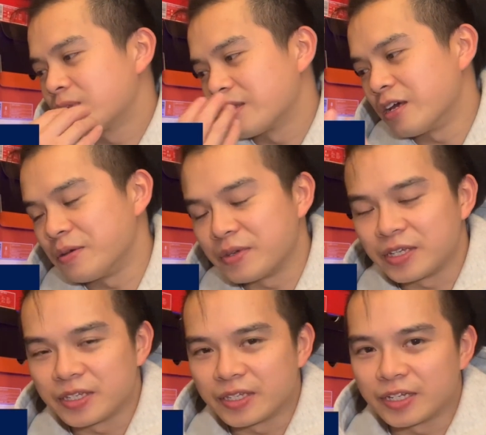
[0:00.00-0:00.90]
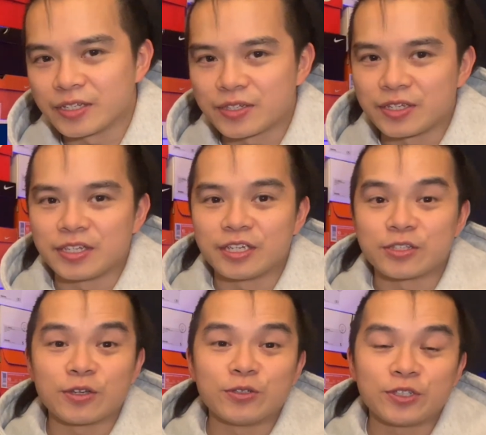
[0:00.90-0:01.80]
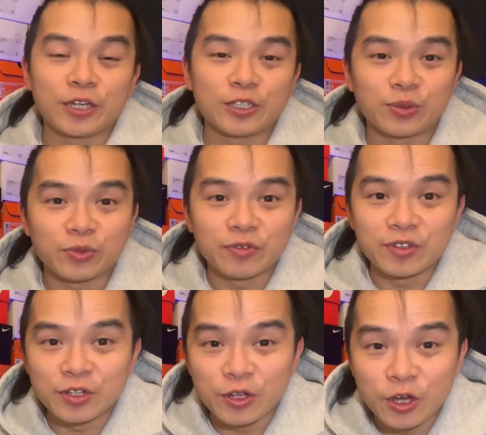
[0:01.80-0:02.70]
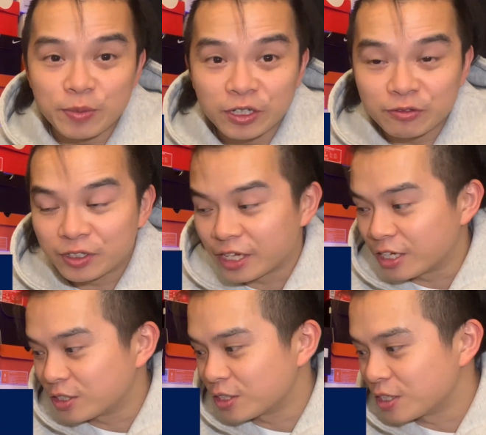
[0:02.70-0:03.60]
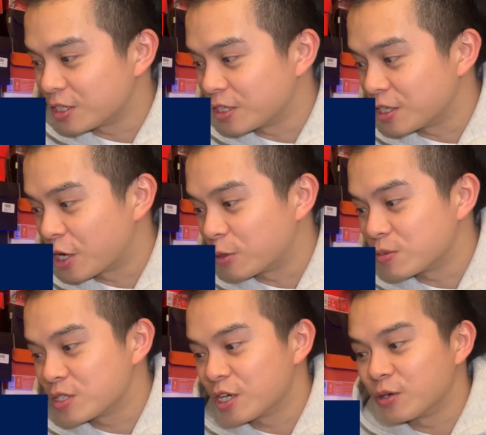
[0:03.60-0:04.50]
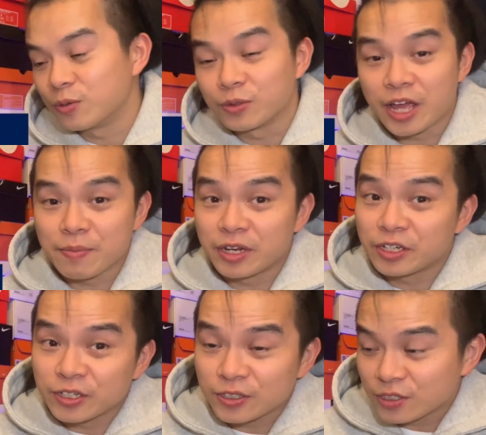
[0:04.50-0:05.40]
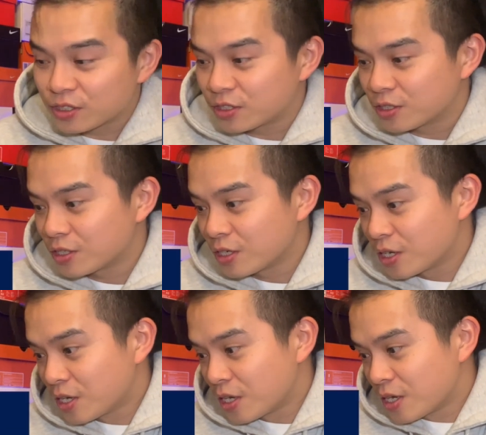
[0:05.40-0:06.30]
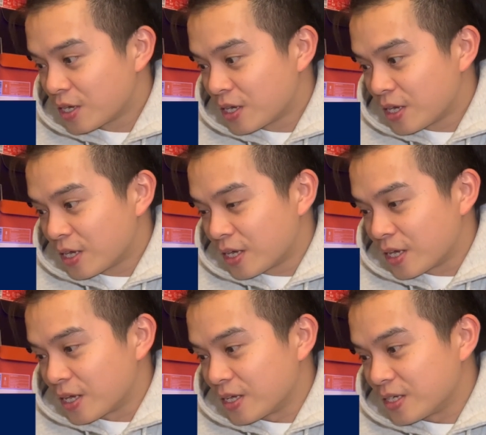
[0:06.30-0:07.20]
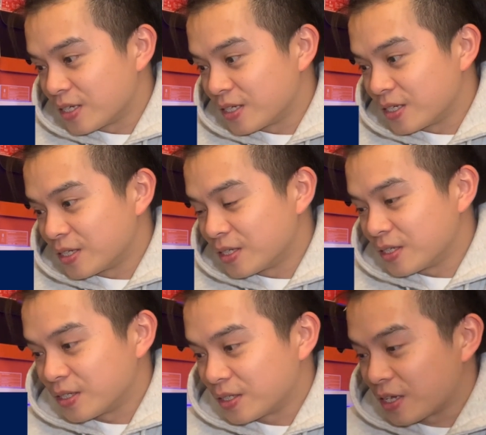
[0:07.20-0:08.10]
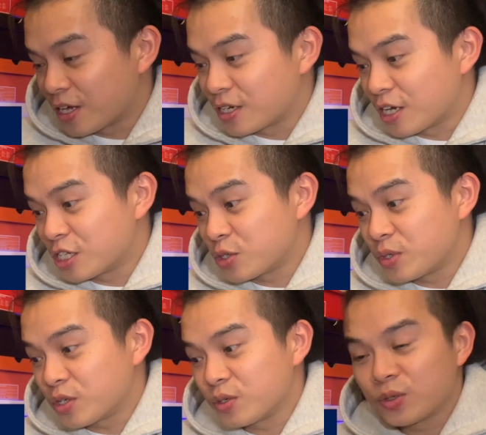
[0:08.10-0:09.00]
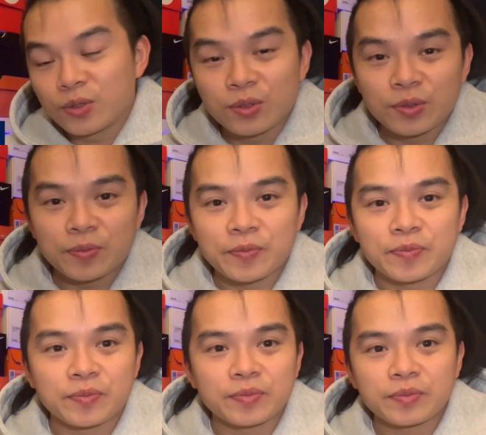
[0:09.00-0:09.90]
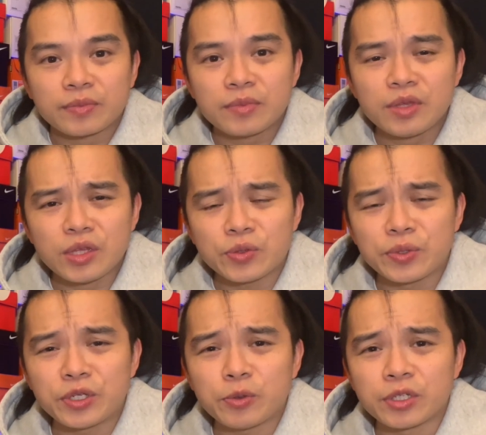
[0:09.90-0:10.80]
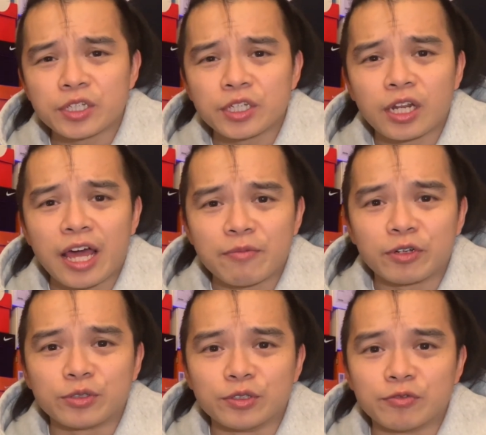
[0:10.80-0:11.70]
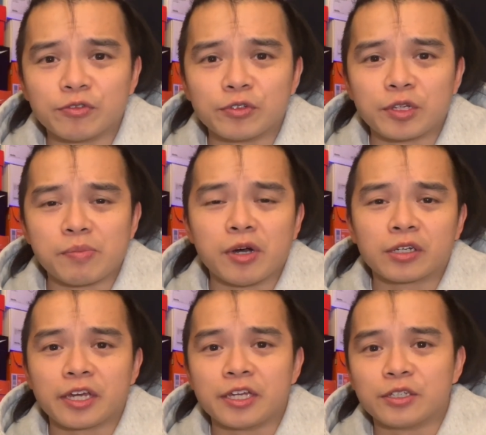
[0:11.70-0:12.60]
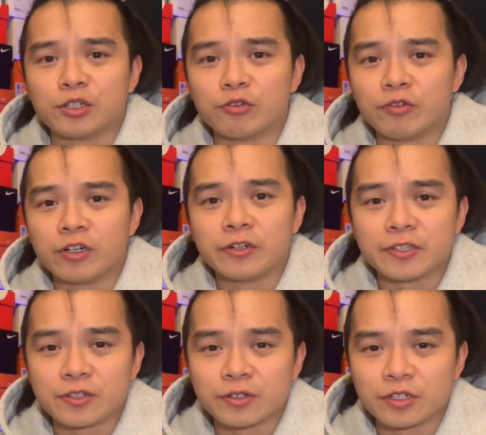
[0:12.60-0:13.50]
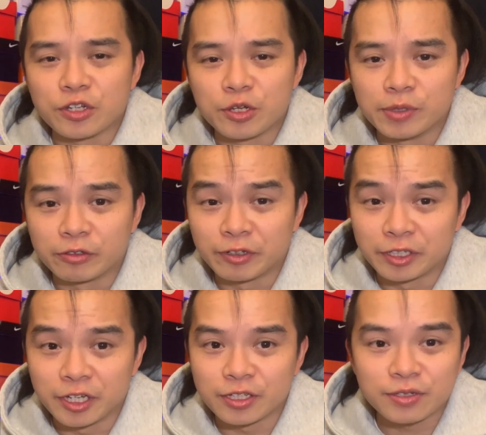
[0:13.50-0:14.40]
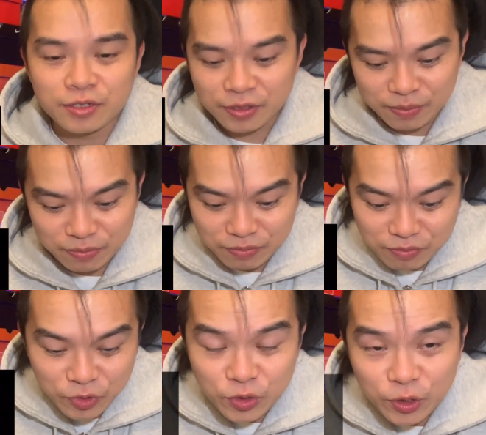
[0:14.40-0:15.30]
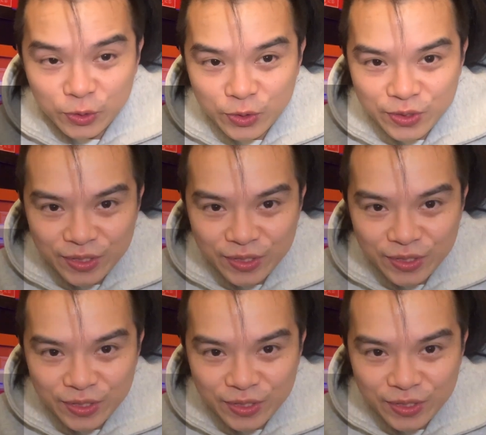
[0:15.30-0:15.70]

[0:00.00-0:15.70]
I mean, does the association with the Nürburgring actually help sell that many cars? And do we know what the lap record for the MK8 Golf R is on the Nürburgring yet? Who knows?